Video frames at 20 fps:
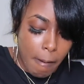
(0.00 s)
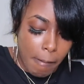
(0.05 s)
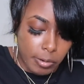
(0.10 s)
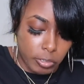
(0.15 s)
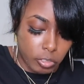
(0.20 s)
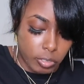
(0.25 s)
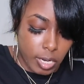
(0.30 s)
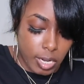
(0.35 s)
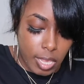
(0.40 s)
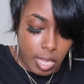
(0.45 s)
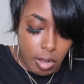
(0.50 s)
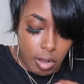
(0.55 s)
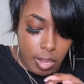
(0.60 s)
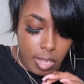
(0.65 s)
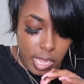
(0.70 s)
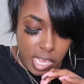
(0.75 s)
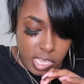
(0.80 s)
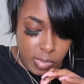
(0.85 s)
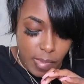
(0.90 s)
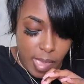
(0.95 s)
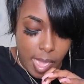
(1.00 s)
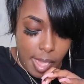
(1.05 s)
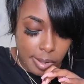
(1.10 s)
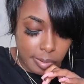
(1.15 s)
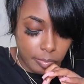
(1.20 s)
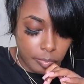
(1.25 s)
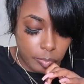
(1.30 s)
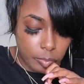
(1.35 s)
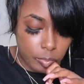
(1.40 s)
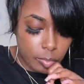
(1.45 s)
trying to get her kids back,
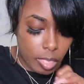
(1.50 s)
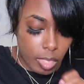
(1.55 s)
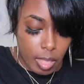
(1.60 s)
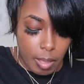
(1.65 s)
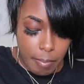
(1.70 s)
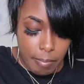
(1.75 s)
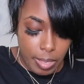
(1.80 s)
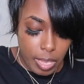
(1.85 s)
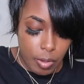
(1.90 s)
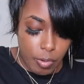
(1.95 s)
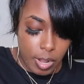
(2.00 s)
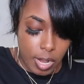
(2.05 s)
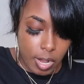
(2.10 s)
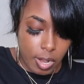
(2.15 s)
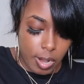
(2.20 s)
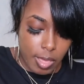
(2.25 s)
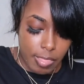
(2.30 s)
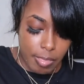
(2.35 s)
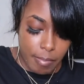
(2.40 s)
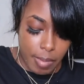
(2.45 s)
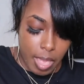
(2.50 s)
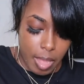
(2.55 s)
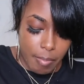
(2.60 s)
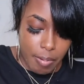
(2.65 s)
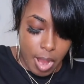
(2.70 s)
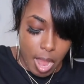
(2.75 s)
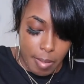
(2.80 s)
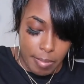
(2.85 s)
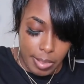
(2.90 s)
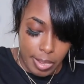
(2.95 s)
being with another man,
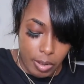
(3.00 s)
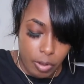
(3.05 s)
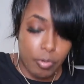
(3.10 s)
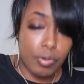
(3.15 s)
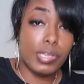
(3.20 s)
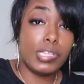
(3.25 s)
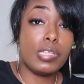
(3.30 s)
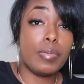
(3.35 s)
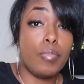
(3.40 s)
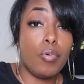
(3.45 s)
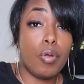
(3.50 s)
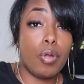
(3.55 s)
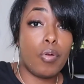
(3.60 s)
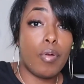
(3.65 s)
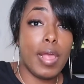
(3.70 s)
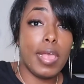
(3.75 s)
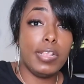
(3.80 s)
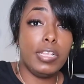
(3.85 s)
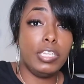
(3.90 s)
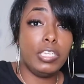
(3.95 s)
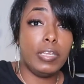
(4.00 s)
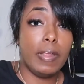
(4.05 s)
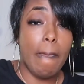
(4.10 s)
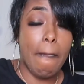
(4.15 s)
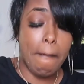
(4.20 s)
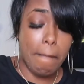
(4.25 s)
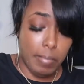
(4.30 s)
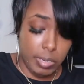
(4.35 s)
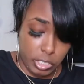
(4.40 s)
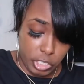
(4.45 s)
probably doing some more crazy
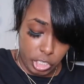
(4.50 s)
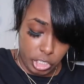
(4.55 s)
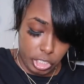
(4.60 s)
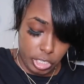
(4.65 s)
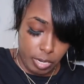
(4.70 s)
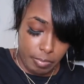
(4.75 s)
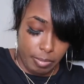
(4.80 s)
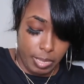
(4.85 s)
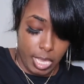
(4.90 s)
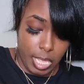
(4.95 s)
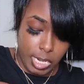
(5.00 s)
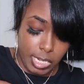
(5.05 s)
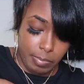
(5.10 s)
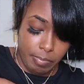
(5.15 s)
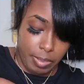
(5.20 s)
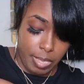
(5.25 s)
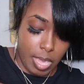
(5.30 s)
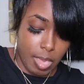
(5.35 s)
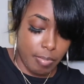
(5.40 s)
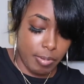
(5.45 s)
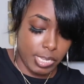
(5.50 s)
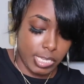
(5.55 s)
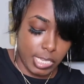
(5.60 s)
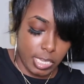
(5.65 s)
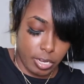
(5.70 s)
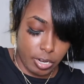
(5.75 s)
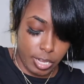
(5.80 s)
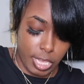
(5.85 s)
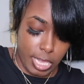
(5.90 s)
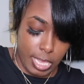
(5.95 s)
shit. She shouldn't be able to see
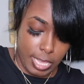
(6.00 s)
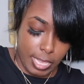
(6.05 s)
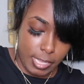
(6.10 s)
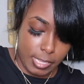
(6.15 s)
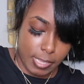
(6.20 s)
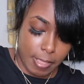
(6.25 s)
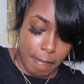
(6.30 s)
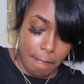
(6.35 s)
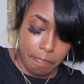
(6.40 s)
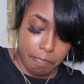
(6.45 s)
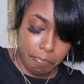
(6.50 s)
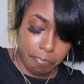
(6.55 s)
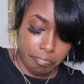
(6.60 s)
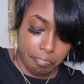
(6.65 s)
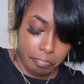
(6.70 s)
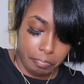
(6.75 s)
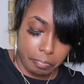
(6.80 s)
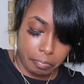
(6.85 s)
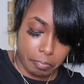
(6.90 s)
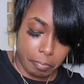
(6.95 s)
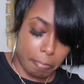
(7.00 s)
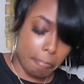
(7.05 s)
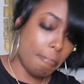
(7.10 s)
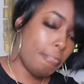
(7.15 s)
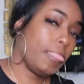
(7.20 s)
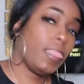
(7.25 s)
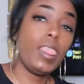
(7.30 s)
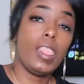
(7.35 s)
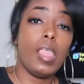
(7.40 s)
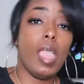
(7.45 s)
her kids,
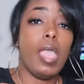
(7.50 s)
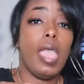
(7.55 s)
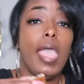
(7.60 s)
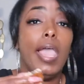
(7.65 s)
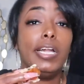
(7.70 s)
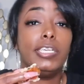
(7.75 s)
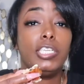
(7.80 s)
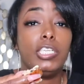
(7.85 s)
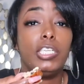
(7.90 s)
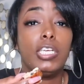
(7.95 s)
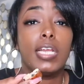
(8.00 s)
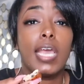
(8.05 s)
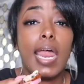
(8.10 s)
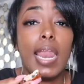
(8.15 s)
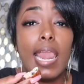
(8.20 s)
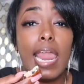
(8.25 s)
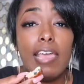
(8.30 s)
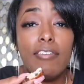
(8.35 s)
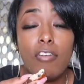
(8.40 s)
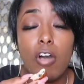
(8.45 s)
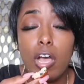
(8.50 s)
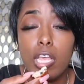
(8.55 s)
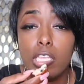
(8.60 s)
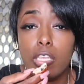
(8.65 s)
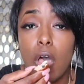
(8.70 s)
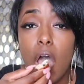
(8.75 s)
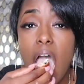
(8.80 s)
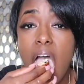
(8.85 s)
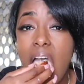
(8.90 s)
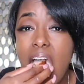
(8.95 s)
and she should have got a life
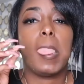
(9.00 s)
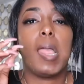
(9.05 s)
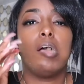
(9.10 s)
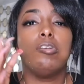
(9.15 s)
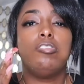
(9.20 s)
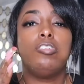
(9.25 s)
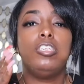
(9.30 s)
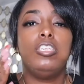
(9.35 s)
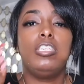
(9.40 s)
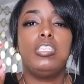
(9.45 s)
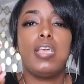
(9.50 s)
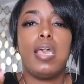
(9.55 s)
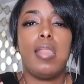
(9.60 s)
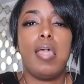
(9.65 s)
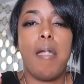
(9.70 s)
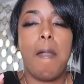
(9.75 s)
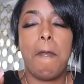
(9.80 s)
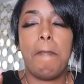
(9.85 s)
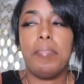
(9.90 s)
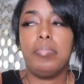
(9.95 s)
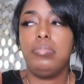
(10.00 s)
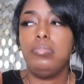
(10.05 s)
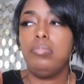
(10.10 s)
also. She set up